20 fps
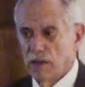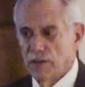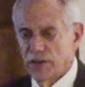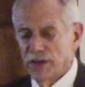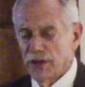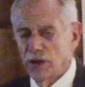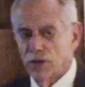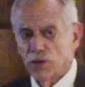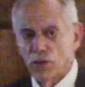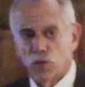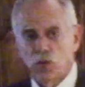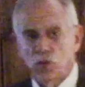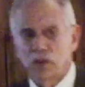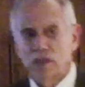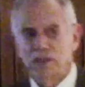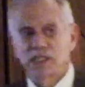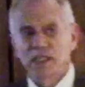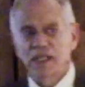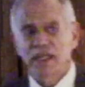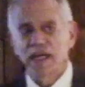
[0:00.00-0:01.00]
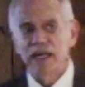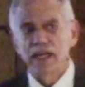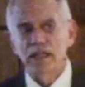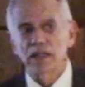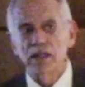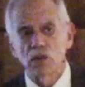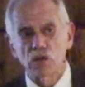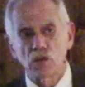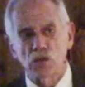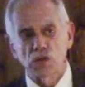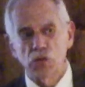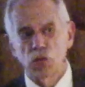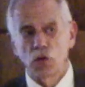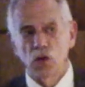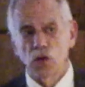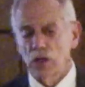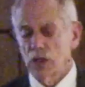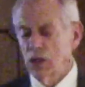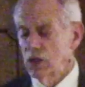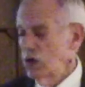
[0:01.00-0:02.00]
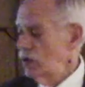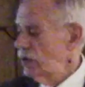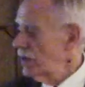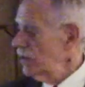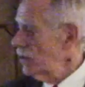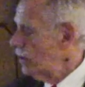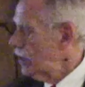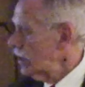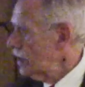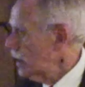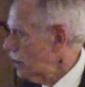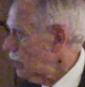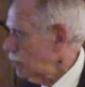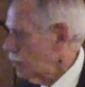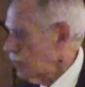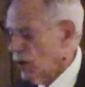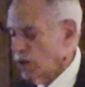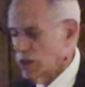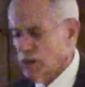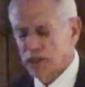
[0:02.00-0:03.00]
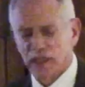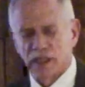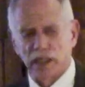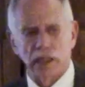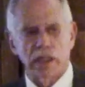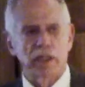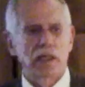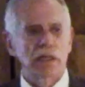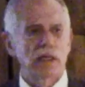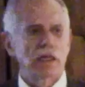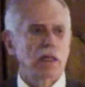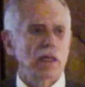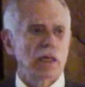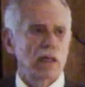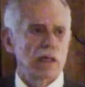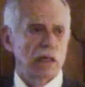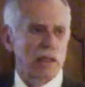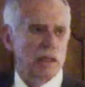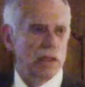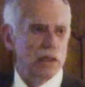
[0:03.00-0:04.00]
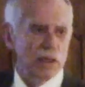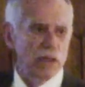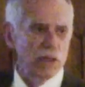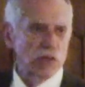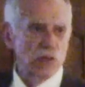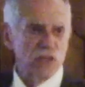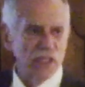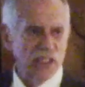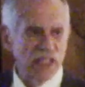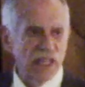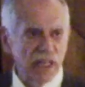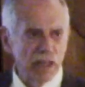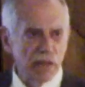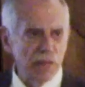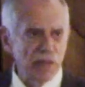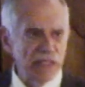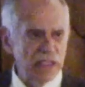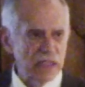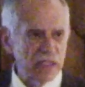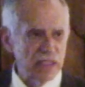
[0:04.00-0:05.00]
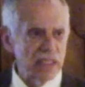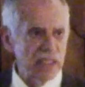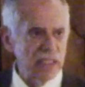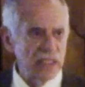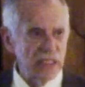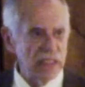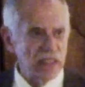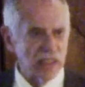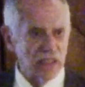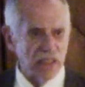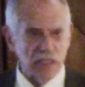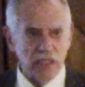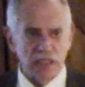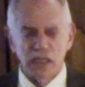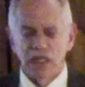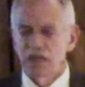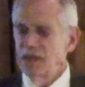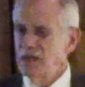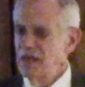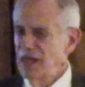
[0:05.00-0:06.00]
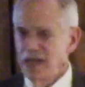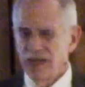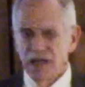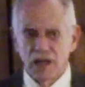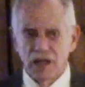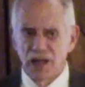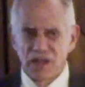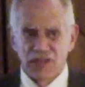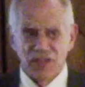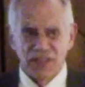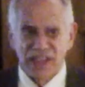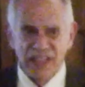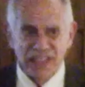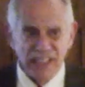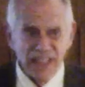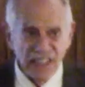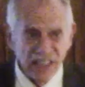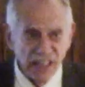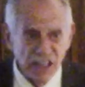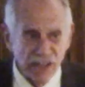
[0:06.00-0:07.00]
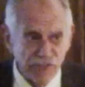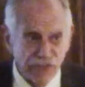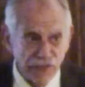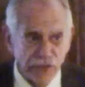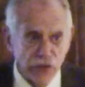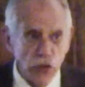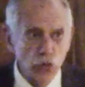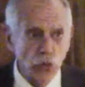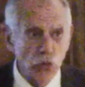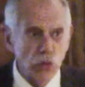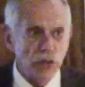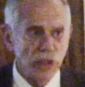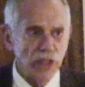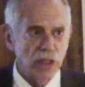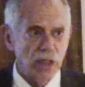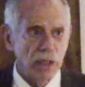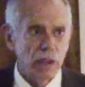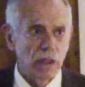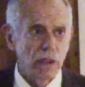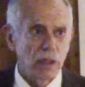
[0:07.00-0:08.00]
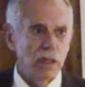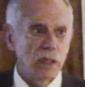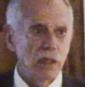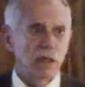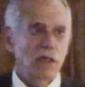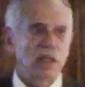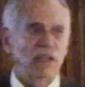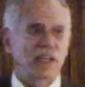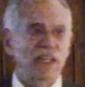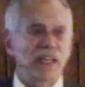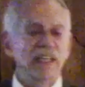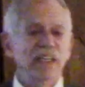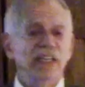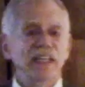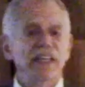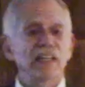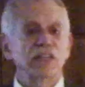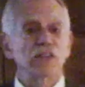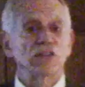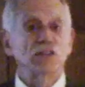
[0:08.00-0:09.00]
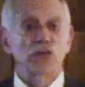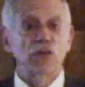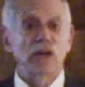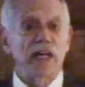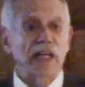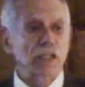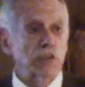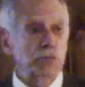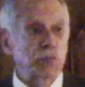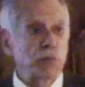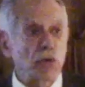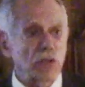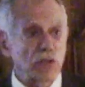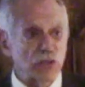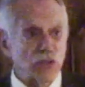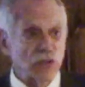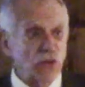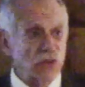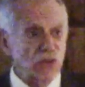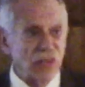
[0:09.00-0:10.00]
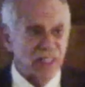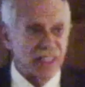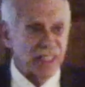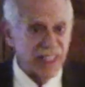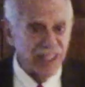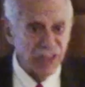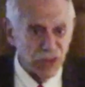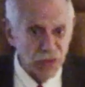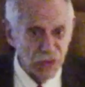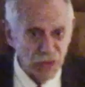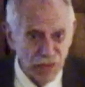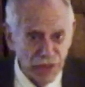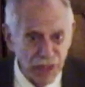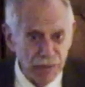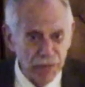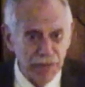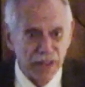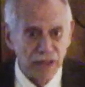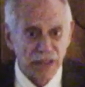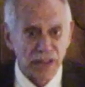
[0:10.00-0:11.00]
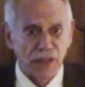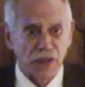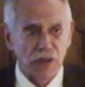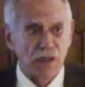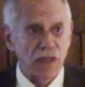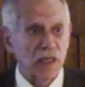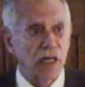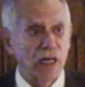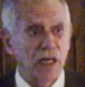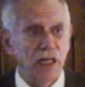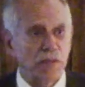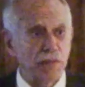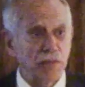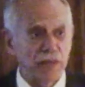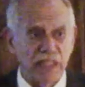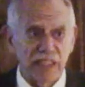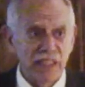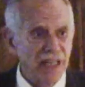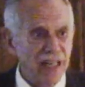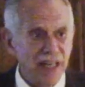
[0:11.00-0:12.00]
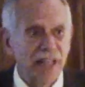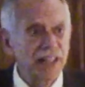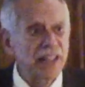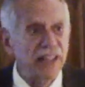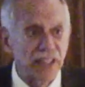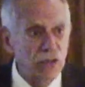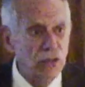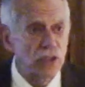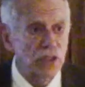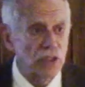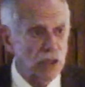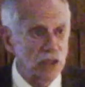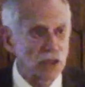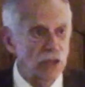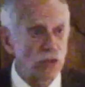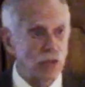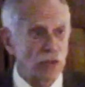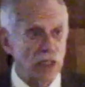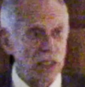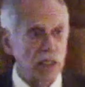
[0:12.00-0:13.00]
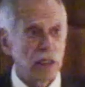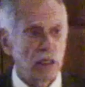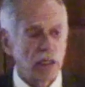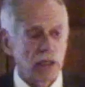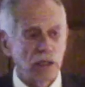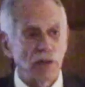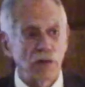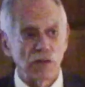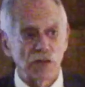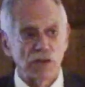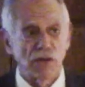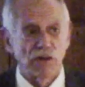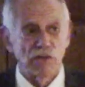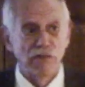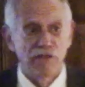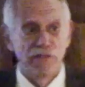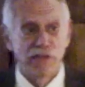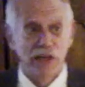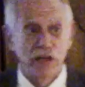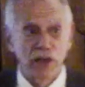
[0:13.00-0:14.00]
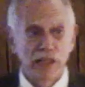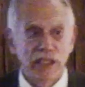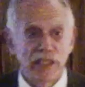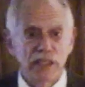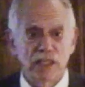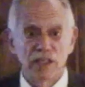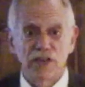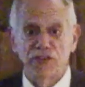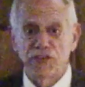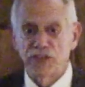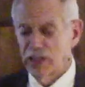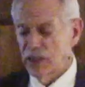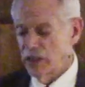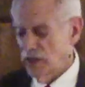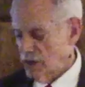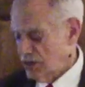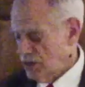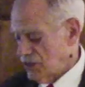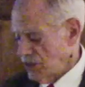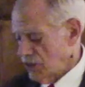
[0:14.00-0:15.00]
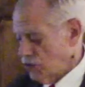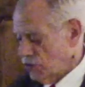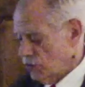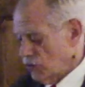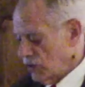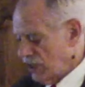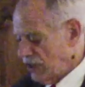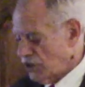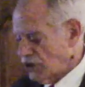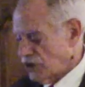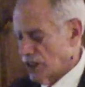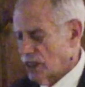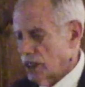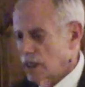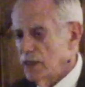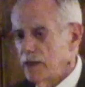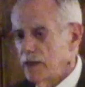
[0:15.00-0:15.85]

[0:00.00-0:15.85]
Now, once again, there was war going on in the Baltic. There was an enemy to the east. They needed food. They needed to export so that they could rebuild their economy, and they couldn't do it. It was a very difficult situation.